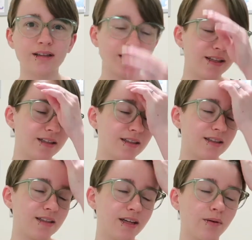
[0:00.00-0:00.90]
that
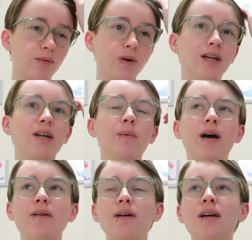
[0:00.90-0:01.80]
they were worried
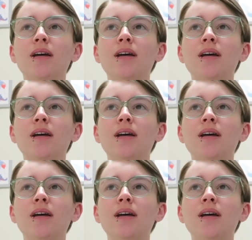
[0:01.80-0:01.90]
about.